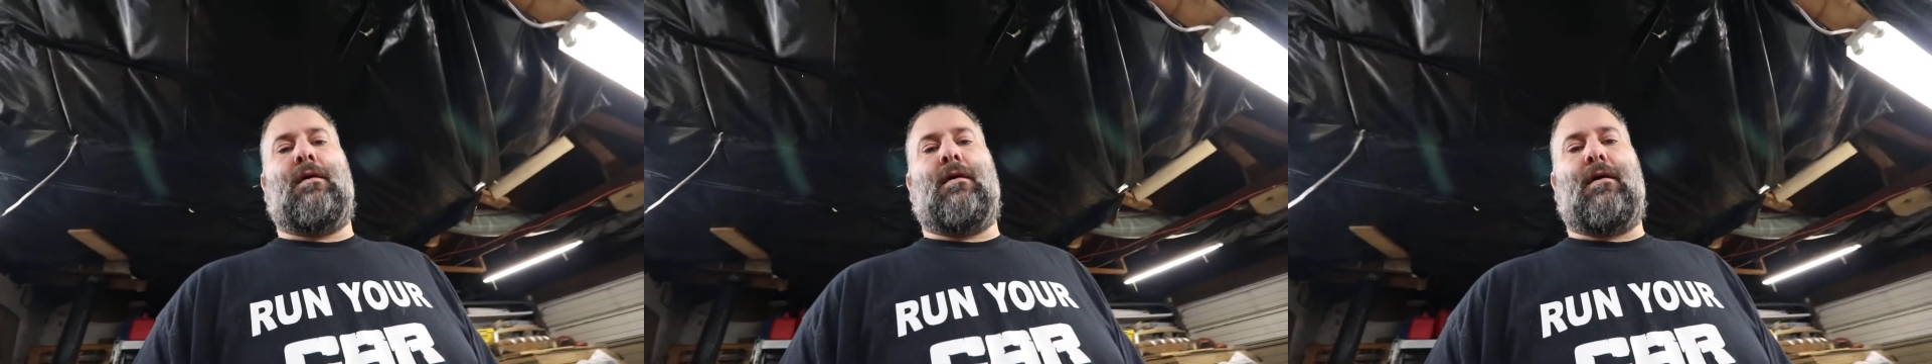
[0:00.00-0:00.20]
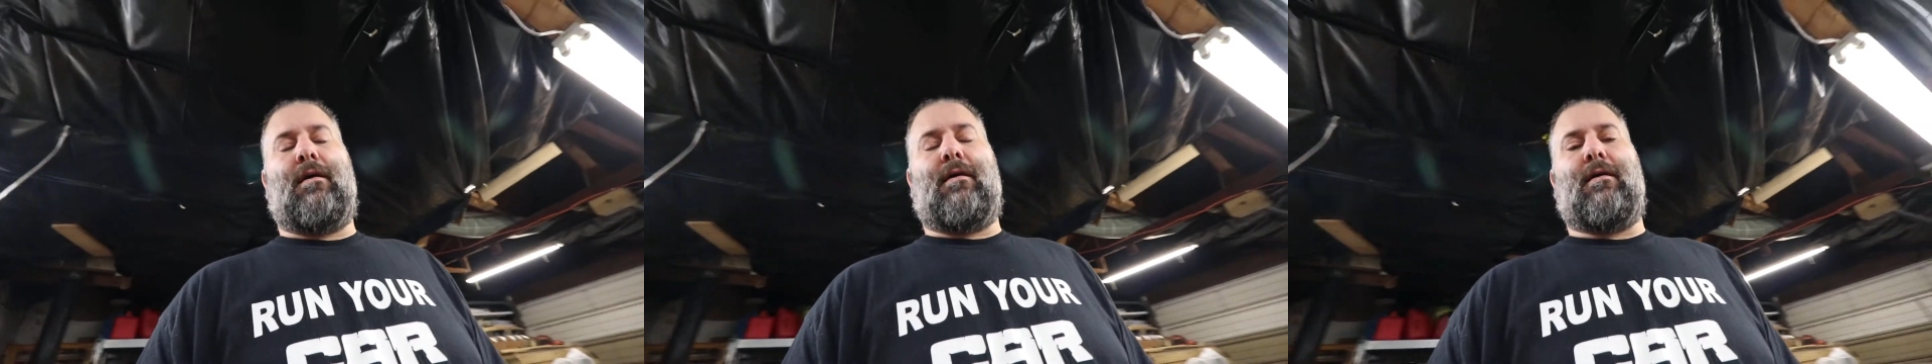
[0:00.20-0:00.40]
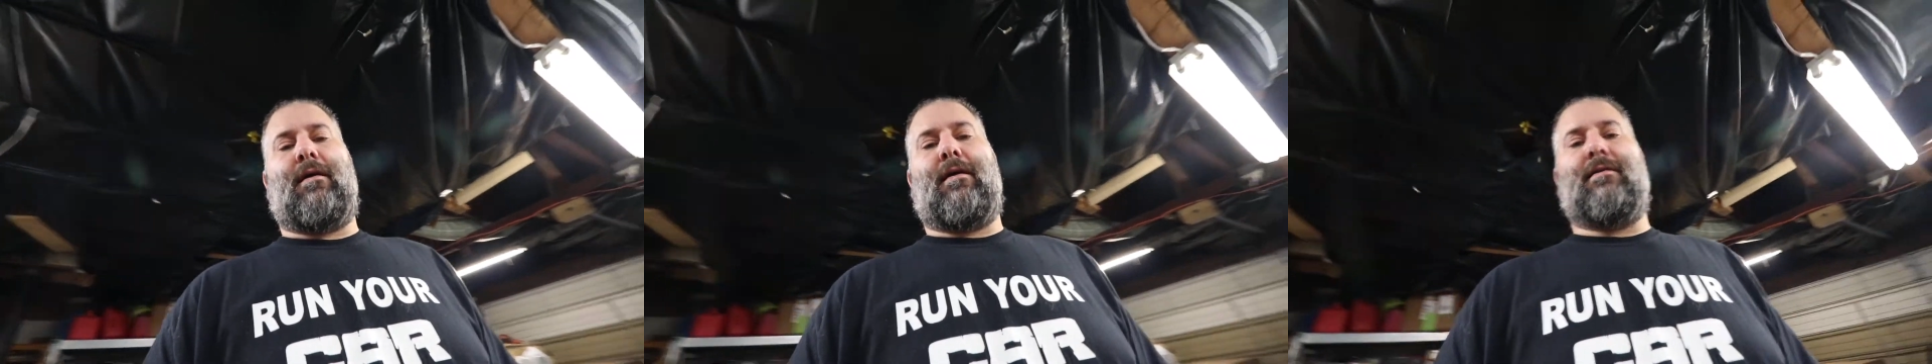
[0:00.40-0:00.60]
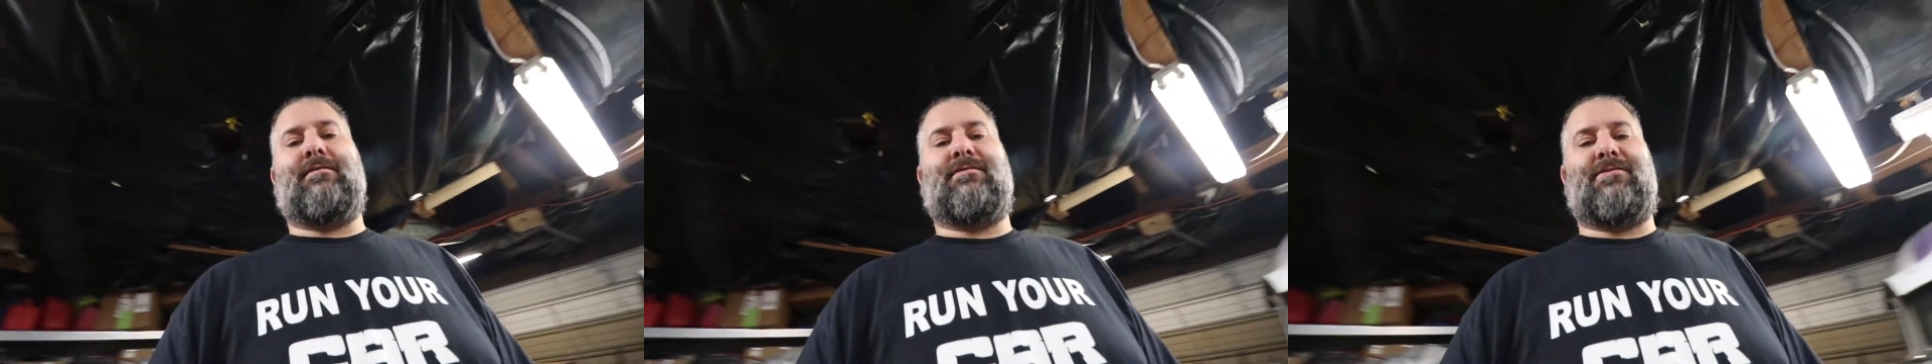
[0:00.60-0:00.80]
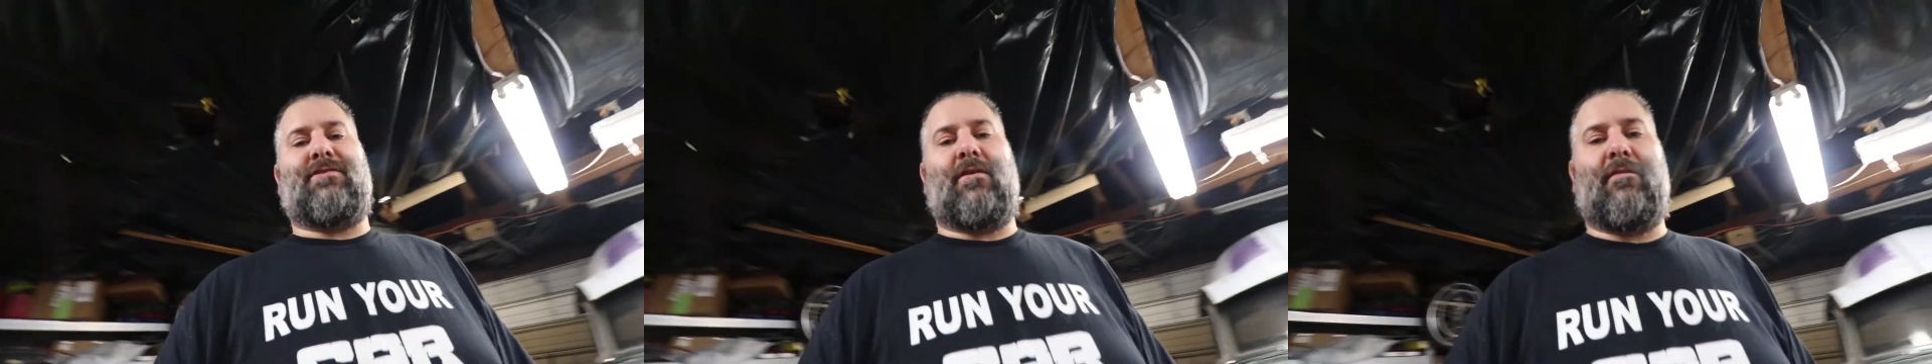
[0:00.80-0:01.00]
Hey
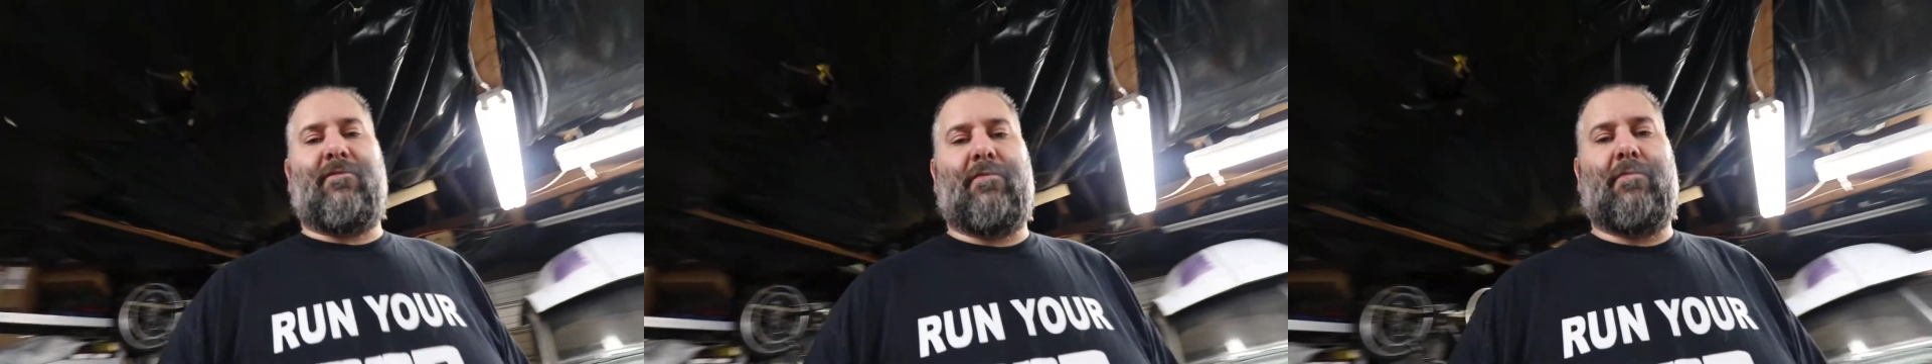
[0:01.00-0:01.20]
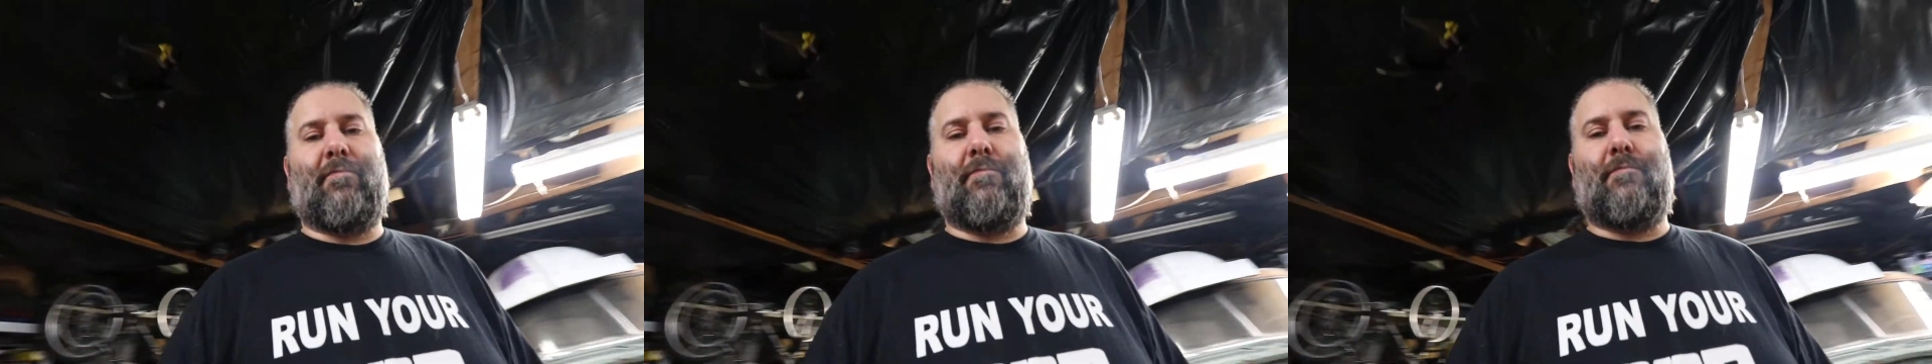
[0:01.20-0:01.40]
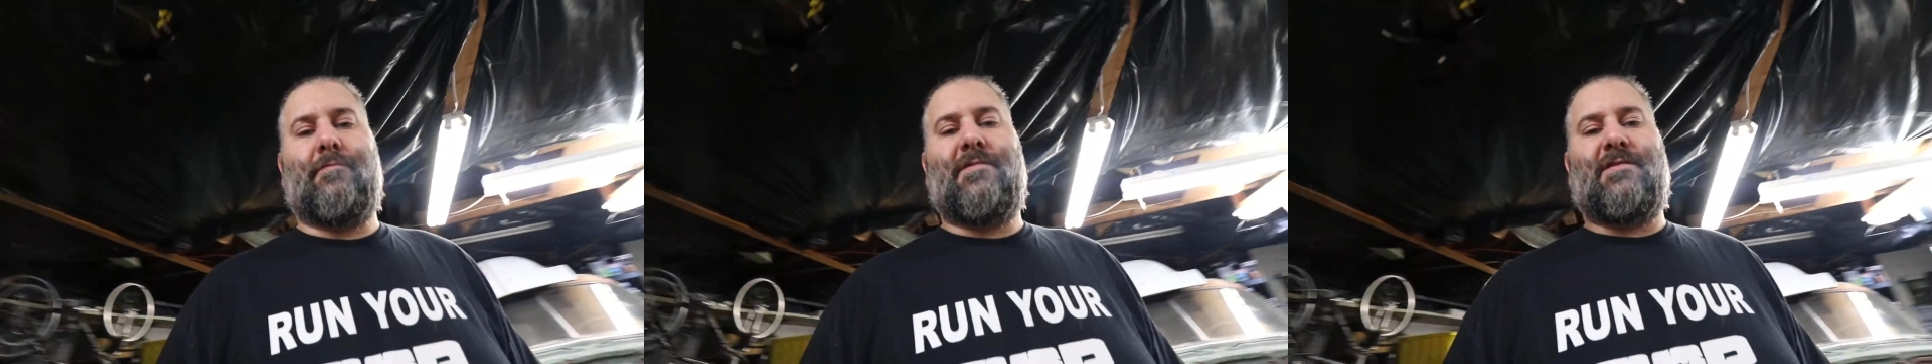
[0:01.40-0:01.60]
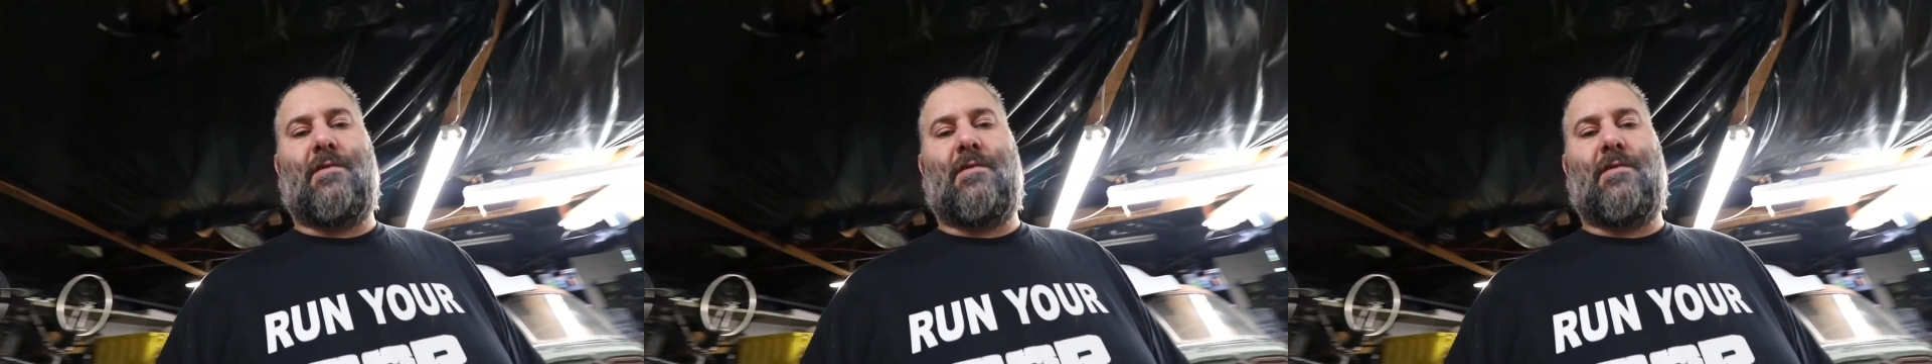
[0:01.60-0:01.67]
guys, Sean from